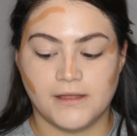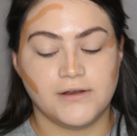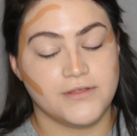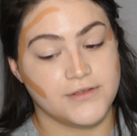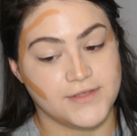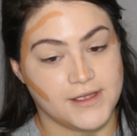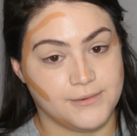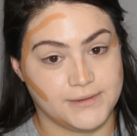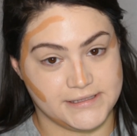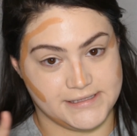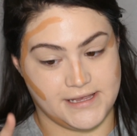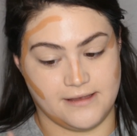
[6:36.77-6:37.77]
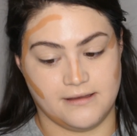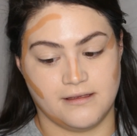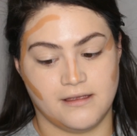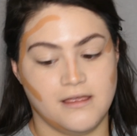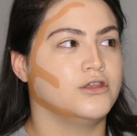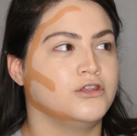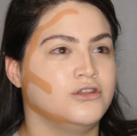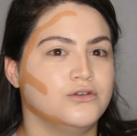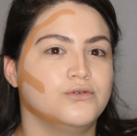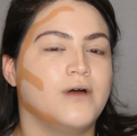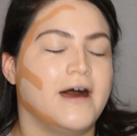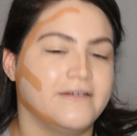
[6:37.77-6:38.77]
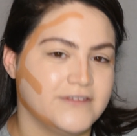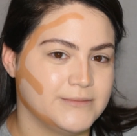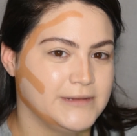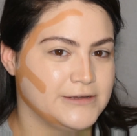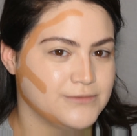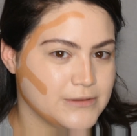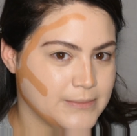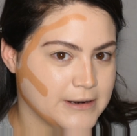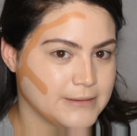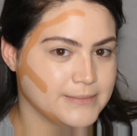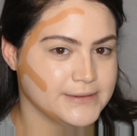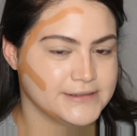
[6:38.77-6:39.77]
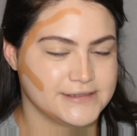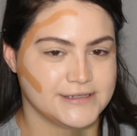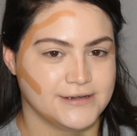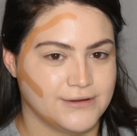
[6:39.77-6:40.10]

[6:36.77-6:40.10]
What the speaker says: Another thing I want to say, you have to blend with purpose.